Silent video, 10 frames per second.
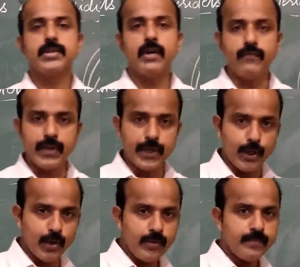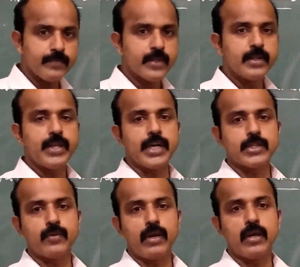the video
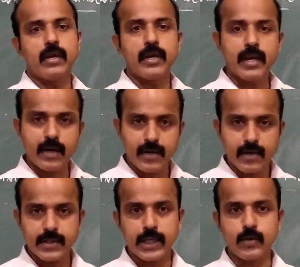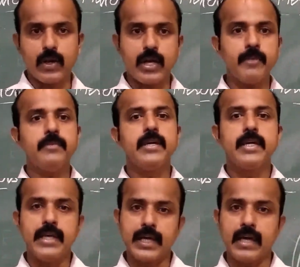that will
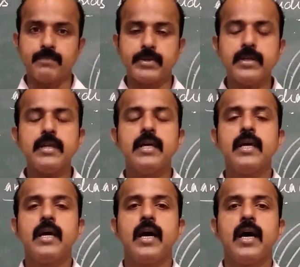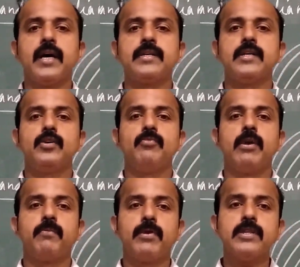come hereafter, and you
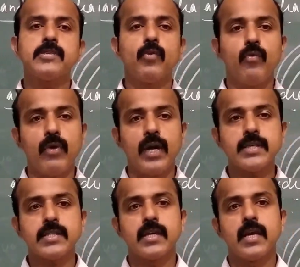may please watch,